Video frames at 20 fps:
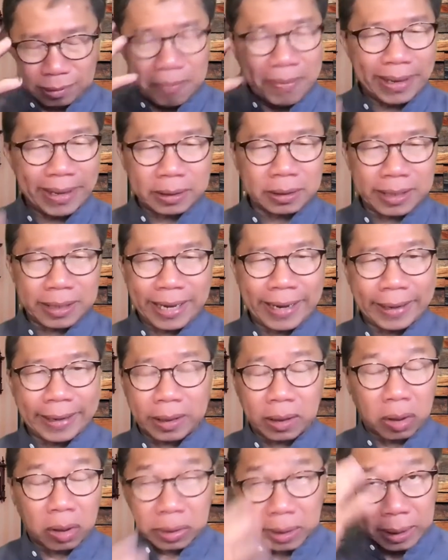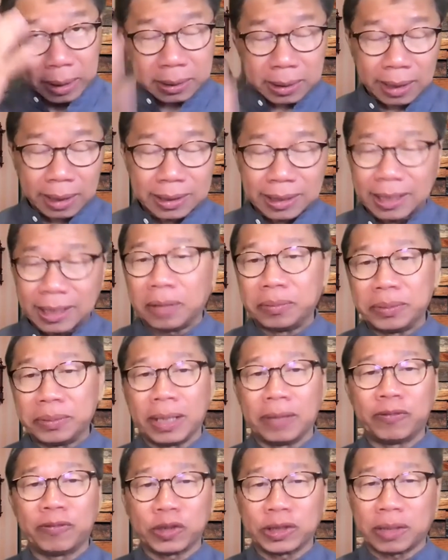mangled hair, or there's nothing up
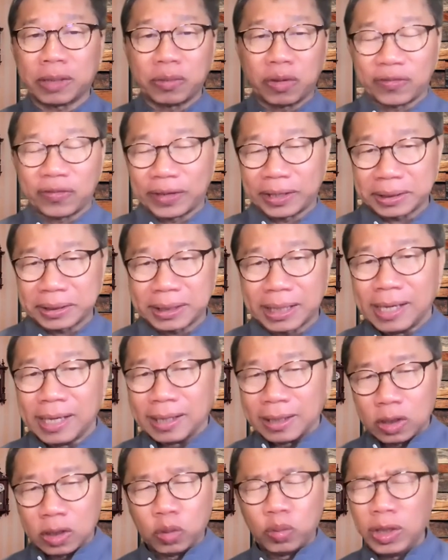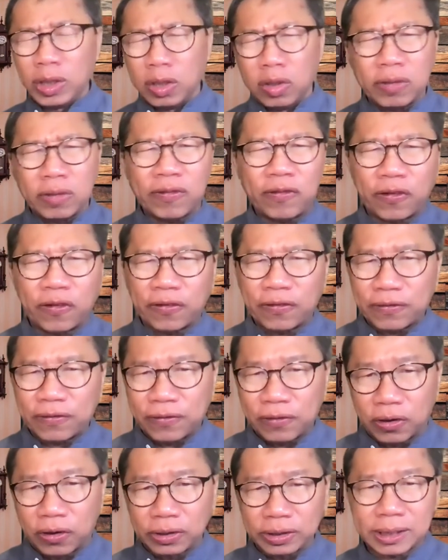there for some of us. We look for
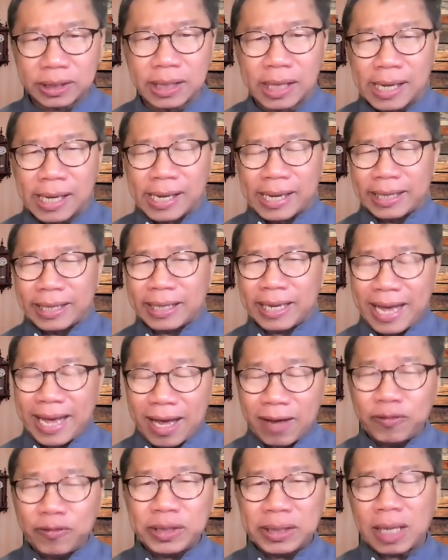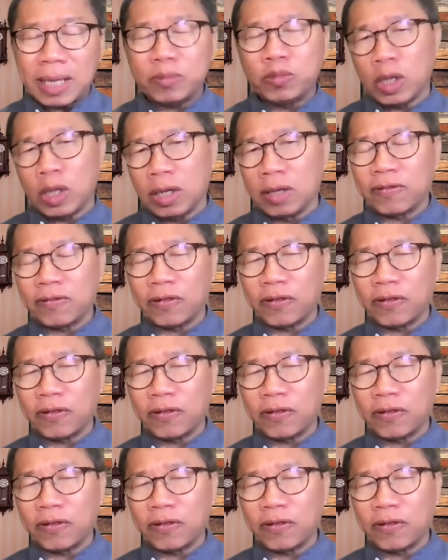faults. And every time we look